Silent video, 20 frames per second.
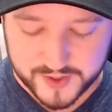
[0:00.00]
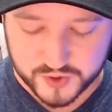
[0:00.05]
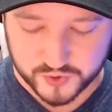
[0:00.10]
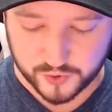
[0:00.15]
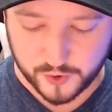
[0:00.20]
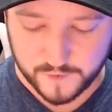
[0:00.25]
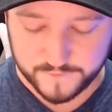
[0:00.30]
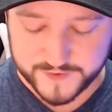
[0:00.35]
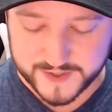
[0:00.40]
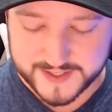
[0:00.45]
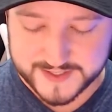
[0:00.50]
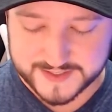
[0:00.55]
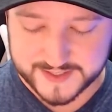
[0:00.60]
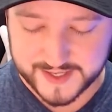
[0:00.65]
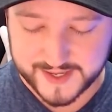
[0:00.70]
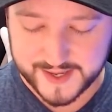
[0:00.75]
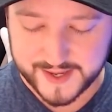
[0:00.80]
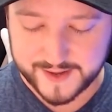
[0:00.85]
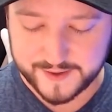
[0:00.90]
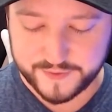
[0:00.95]
trophies
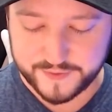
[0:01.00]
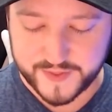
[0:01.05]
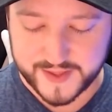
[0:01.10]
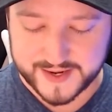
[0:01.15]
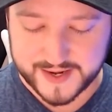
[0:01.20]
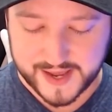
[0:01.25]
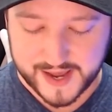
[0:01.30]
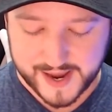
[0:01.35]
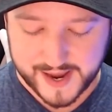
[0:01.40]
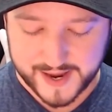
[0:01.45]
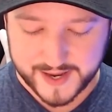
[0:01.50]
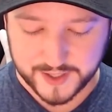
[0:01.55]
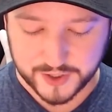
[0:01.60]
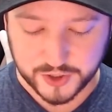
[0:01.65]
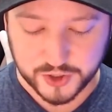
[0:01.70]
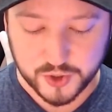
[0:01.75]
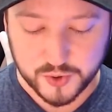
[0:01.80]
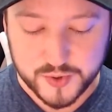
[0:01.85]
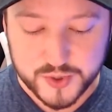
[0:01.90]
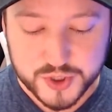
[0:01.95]
than I
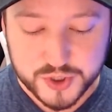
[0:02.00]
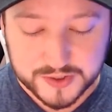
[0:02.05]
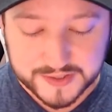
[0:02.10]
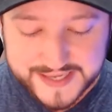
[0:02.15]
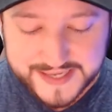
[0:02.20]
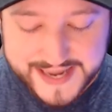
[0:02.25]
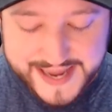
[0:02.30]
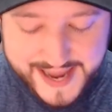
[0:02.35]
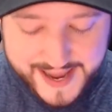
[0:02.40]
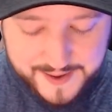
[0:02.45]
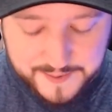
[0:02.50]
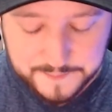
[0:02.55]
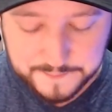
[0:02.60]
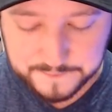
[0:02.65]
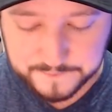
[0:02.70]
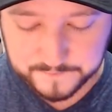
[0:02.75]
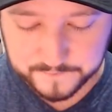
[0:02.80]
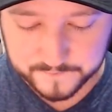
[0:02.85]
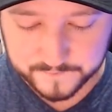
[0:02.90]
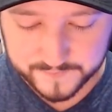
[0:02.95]
usually am.
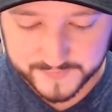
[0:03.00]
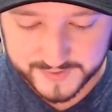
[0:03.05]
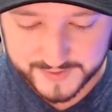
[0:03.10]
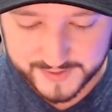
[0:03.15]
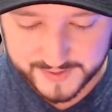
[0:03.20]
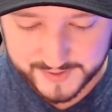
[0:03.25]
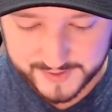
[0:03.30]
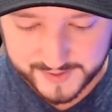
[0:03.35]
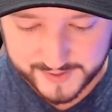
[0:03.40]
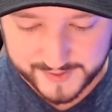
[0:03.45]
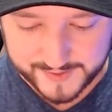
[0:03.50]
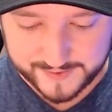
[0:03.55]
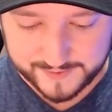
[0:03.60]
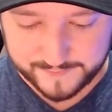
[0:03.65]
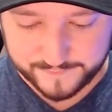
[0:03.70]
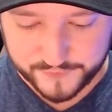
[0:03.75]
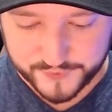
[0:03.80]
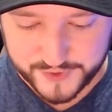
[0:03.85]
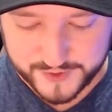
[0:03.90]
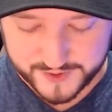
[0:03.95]

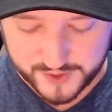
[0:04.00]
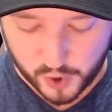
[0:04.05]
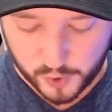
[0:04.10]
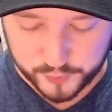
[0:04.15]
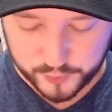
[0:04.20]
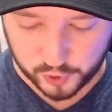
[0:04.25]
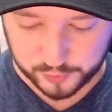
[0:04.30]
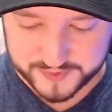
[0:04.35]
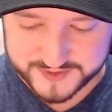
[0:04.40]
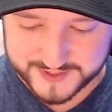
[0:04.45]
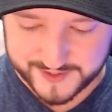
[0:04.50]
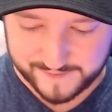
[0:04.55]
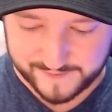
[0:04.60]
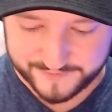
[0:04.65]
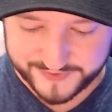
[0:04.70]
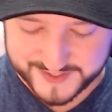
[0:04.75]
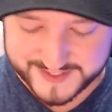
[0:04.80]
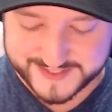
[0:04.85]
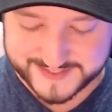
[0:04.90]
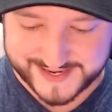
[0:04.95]
Uh, for the whole purpose
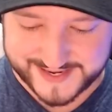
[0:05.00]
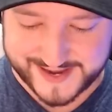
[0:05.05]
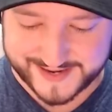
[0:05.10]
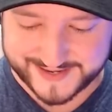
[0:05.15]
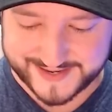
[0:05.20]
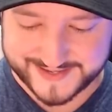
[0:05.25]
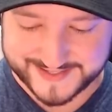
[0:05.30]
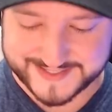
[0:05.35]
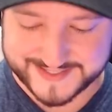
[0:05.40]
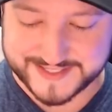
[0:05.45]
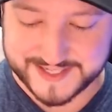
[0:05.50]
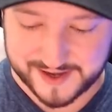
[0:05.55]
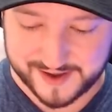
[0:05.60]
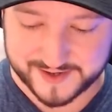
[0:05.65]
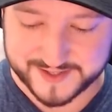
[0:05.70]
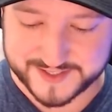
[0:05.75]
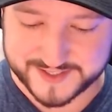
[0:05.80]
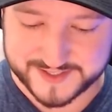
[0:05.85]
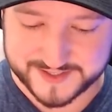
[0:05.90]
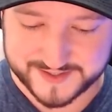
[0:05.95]
of this deck, it
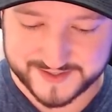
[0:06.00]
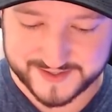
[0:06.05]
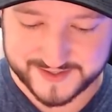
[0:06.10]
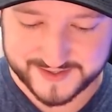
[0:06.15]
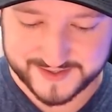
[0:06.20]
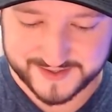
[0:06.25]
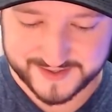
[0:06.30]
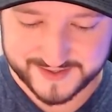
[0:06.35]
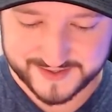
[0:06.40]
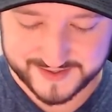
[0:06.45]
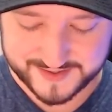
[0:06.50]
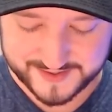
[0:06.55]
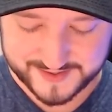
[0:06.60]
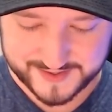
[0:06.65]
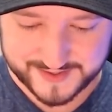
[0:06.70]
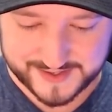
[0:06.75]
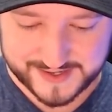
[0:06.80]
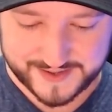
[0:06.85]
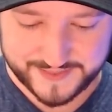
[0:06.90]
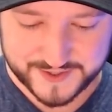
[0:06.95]
sucks.
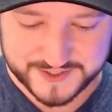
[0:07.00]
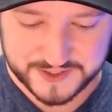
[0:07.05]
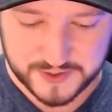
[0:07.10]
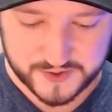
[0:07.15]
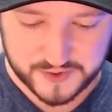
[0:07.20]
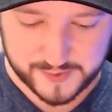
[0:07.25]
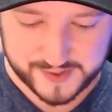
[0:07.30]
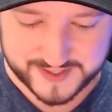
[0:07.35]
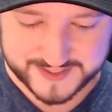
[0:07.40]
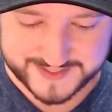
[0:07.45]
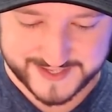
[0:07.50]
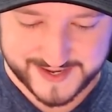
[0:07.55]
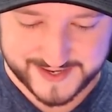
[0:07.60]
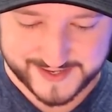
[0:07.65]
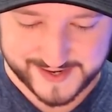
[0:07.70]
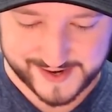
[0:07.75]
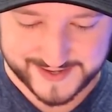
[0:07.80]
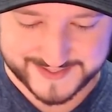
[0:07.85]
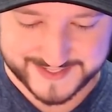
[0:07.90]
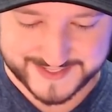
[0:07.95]
Uh, there's no other way to say it,
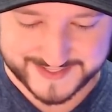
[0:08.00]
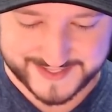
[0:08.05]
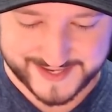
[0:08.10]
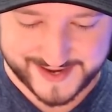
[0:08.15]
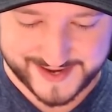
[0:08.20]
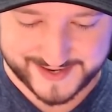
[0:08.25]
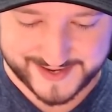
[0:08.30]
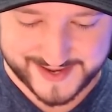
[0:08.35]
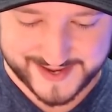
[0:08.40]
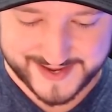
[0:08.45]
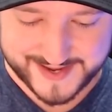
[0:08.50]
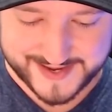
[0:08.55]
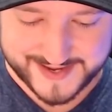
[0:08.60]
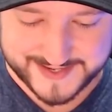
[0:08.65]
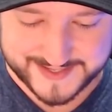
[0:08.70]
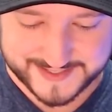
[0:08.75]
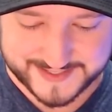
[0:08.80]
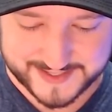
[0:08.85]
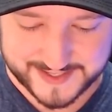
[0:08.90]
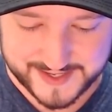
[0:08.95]
guys. This deck
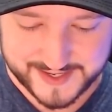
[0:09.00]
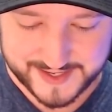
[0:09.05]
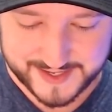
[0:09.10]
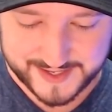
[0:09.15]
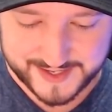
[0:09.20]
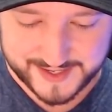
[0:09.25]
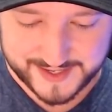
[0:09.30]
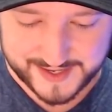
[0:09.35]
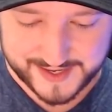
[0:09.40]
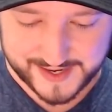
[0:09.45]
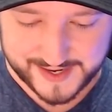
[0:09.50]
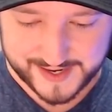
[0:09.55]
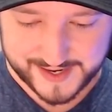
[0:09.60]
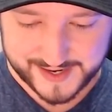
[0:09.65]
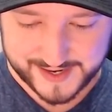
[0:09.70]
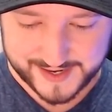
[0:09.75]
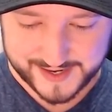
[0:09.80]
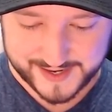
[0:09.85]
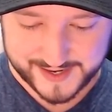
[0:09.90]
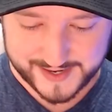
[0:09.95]
is
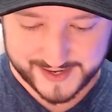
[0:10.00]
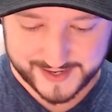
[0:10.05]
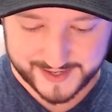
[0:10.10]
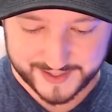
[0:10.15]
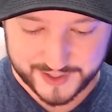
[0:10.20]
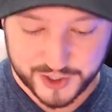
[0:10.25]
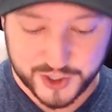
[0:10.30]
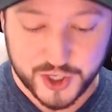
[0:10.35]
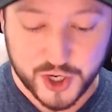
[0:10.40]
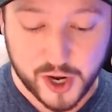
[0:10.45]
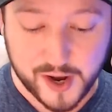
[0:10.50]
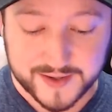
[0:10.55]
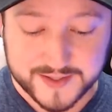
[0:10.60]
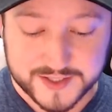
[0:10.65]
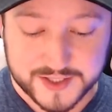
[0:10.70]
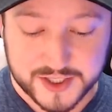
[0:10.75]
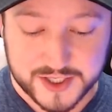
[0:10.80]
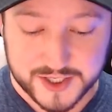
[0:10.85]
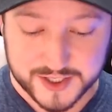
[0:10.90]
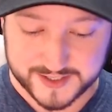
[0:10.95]
uh,
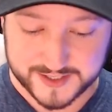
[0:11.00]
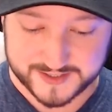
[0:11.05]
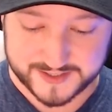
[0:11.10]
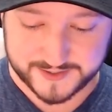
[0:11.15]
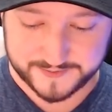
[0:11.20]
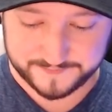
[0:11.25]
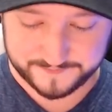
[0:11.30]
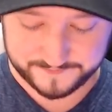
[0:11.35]
not good.